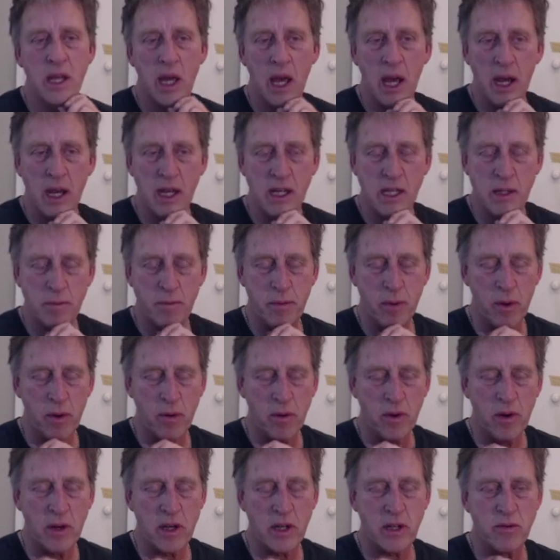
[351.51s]

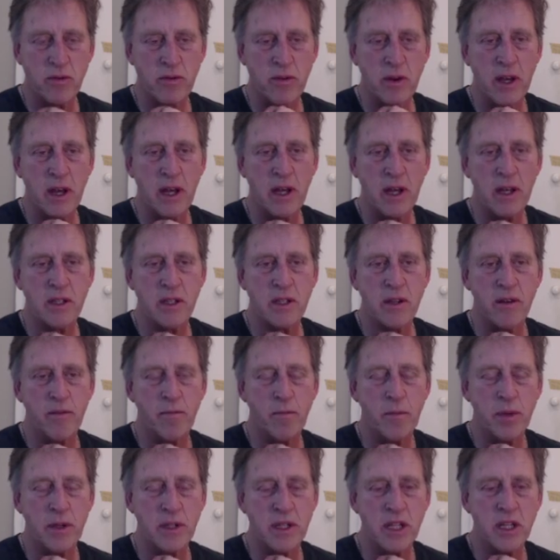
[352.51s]
exploratory sort
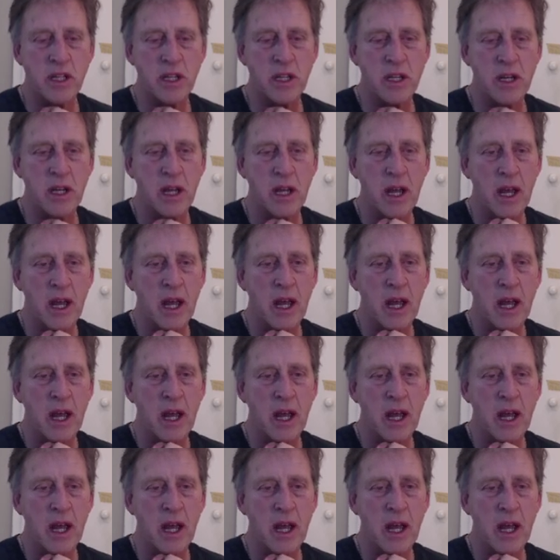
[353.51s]
of position.